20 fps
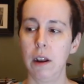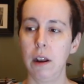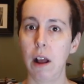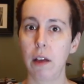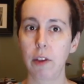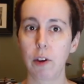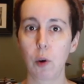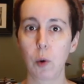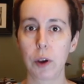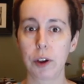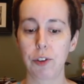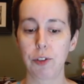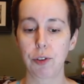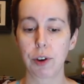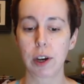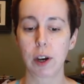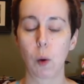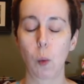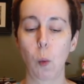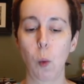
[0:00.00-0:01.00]
Another quick
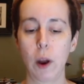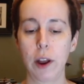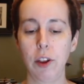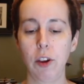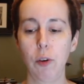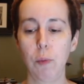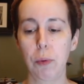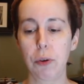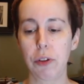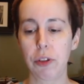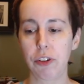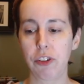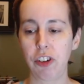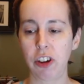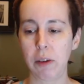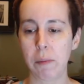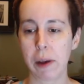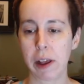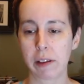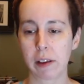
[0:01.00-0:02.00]
trick, when you pull the
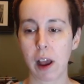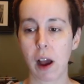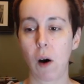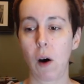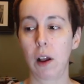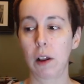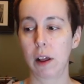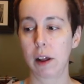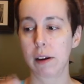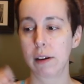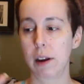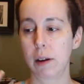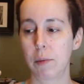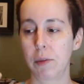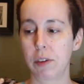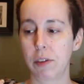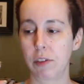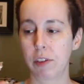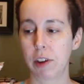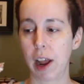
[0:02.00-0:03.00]
sheet mask out, a lot of
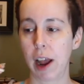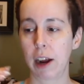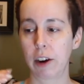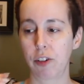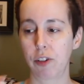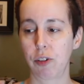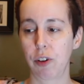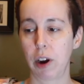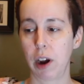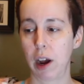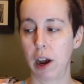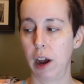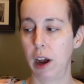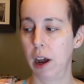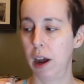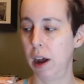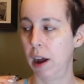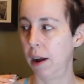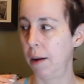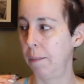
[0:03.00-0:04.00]
times there's
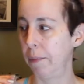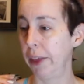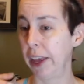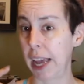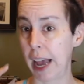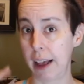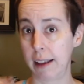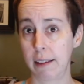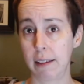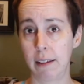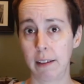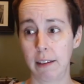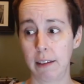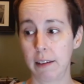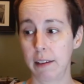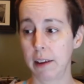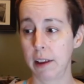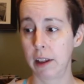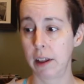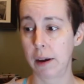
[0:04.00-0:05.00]
extra like
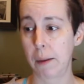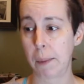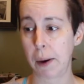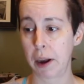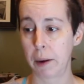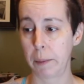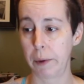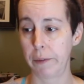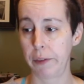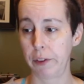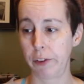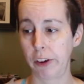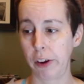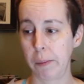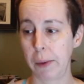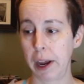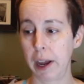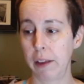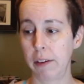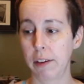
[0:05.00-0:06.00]
essence in the bottom of the
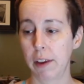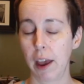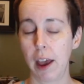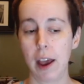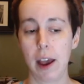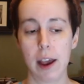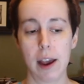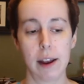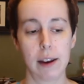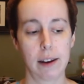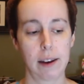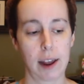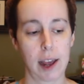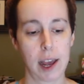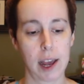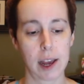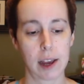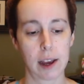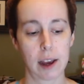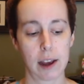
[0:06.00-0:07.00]
sheet mask.
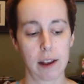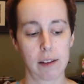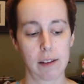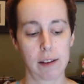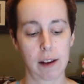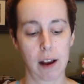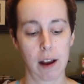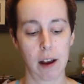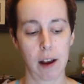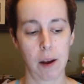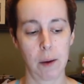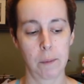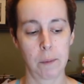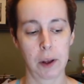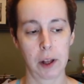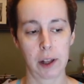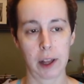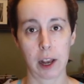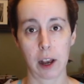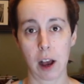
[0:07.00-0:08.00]
Take
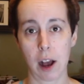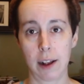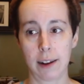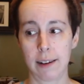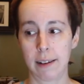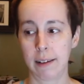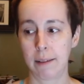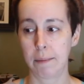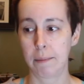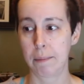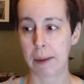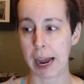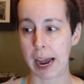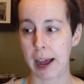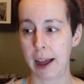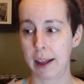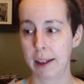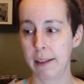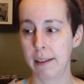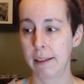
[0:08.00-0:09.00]
some like cotton
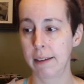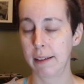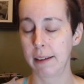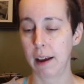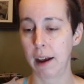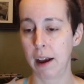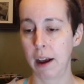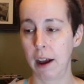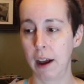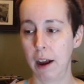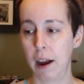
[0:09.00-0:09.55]
pads,